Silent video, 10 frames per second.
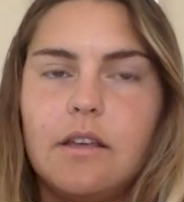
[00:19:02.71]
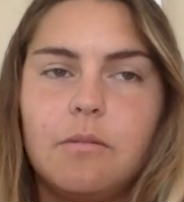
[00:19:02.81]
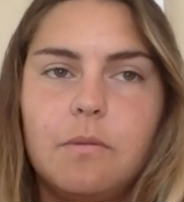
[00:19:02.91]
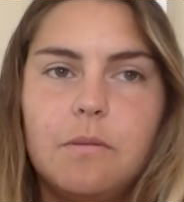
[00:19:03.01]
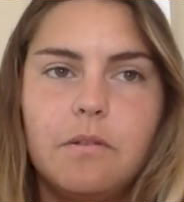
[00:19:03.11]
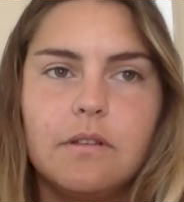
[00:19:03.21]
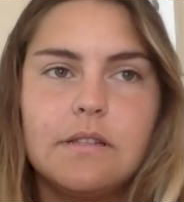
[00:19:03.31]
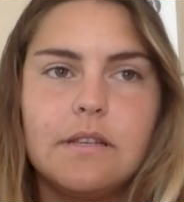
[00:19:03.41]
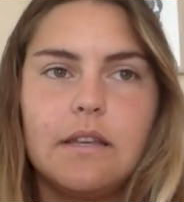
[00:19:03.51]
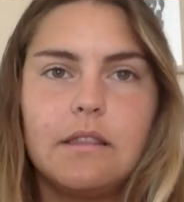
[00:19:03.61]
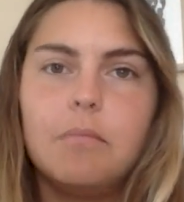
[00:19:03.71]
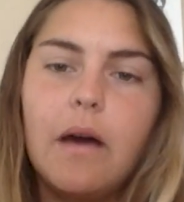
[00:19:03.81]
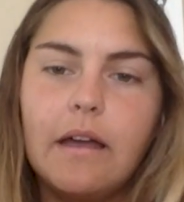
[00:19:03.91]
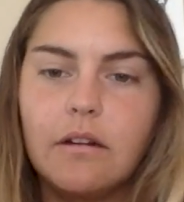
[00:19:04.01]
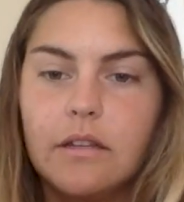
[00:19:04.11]
it to other people is like the
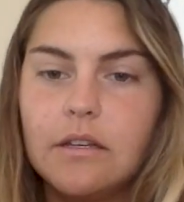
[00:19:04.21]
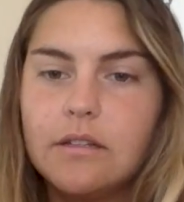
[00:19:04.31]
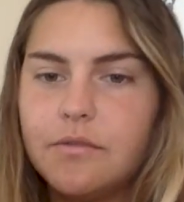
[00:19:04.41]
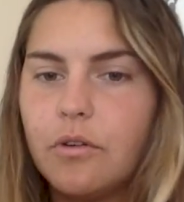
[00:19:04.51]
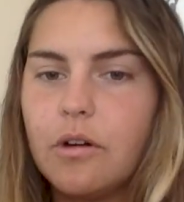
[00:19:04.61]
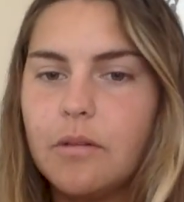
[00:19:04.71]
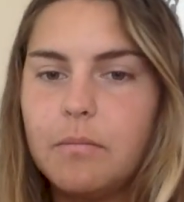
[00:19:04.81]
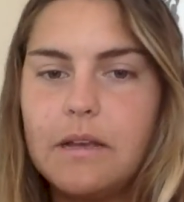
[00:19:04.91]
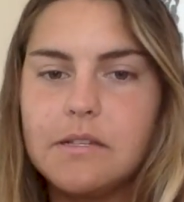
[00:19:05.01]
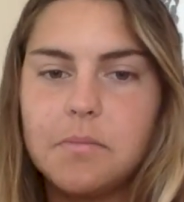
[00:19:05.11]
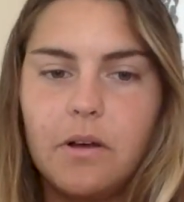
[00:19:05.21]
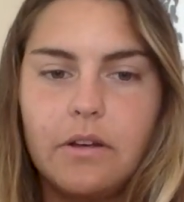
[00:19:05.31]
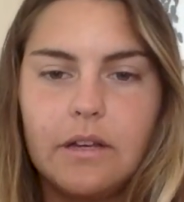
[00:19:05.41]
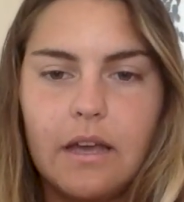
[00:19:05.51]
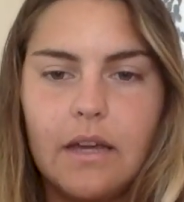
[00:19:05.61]
minor leagues for
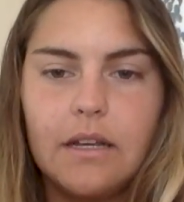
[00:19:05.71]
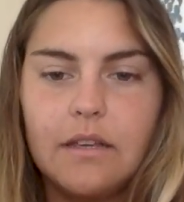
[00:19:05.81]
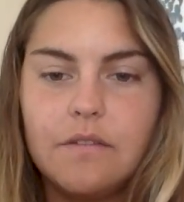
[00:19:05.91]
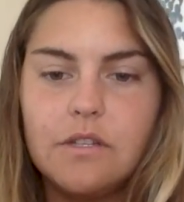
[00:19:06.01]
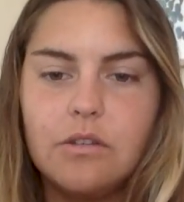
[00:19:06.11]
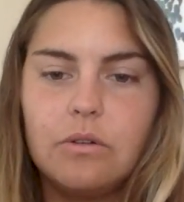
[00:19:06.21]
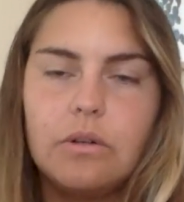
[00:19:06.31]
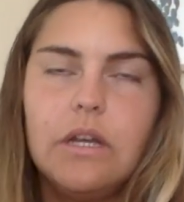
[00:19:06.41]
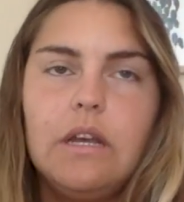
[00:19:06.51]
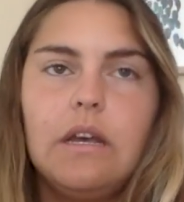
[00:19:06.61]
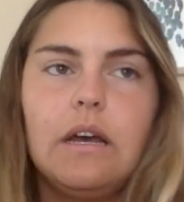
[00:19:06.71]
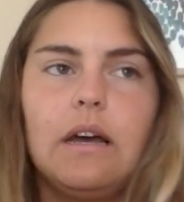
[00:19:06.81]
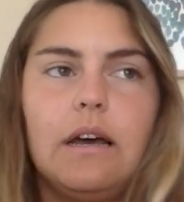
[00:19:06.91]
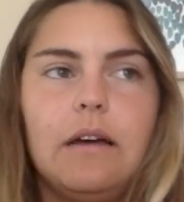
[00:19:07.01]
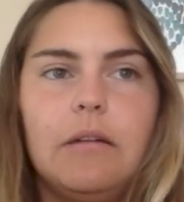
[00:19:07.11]
baseball and kind of gives you
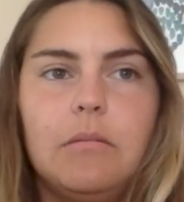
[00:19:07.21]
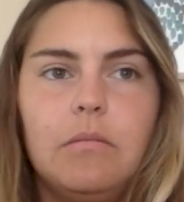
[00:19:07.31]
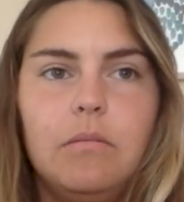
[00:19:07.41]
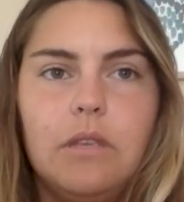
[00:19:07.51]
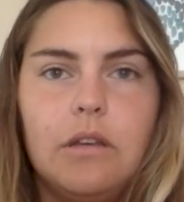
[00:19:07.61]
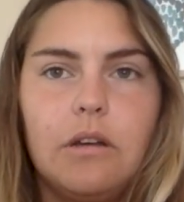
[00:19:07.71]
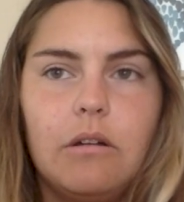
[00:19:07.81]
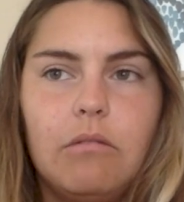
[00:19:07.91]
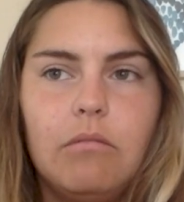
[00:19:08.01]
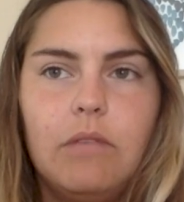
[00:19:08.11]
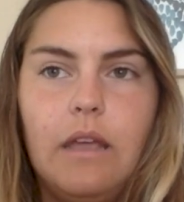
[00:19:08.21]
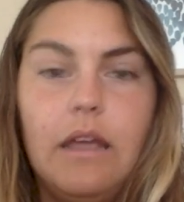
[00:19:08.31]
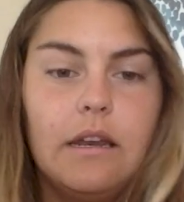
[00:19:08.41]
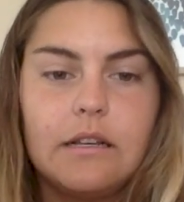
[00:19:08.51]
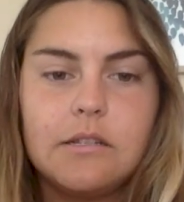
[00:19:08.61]
um you know
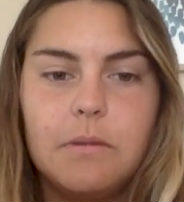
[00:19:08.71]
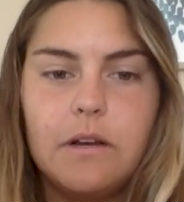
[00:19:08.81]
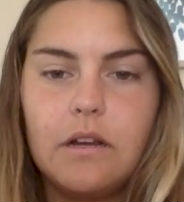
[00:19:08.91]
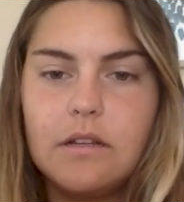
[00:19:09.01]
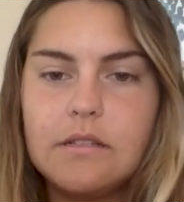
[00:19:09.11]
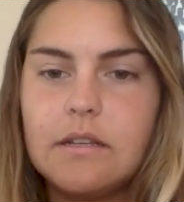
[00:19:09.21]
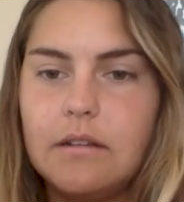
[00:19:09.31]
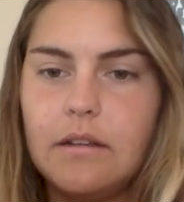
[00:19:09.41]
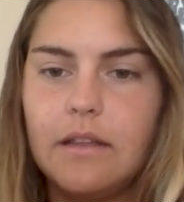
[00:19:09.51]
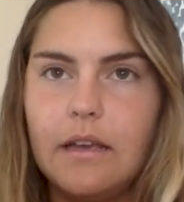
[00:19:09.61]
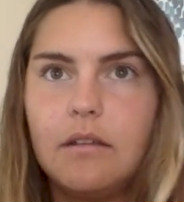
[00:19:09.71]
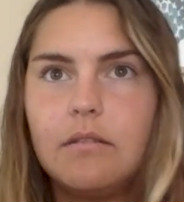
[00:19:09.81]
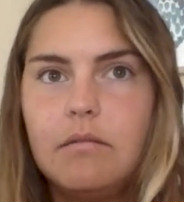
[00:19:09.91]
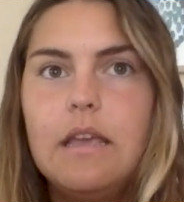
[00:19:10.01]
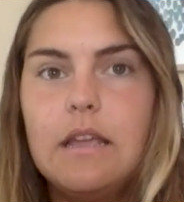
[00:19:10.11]
an experience and like
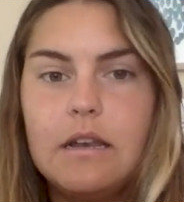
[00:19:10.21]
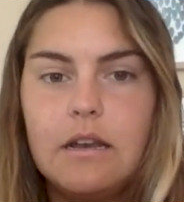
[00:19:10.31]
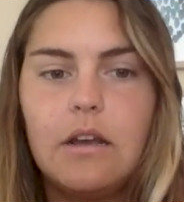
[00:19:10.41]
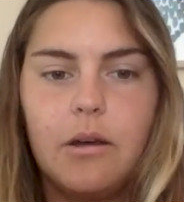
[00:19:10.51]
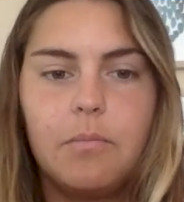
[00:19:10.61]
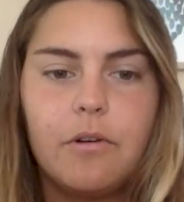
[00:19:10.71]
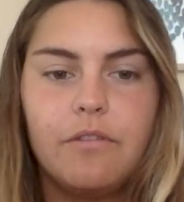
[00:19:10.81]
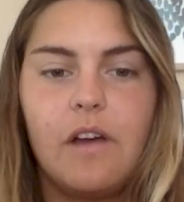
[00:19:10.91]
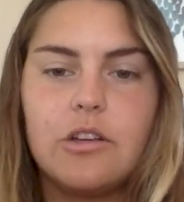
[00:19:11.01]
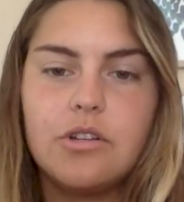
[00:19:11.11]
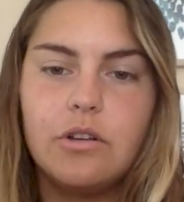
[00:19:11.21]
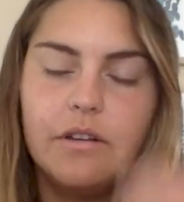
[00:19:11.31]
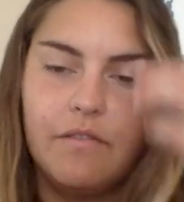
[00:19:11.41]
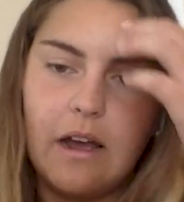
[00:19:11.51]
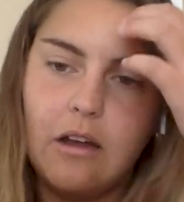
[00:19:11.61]
in a professional
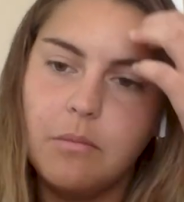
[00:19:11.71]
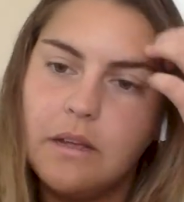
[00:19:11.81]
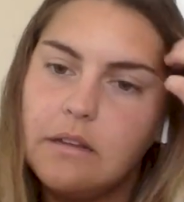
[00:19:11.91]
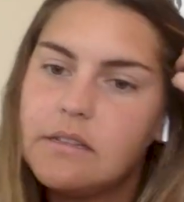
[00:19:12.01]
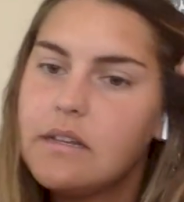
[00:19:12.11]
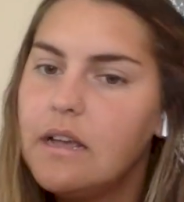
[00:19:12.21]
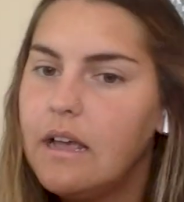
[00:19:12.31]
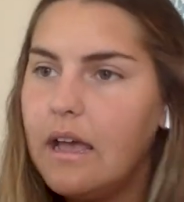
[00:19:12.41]
environment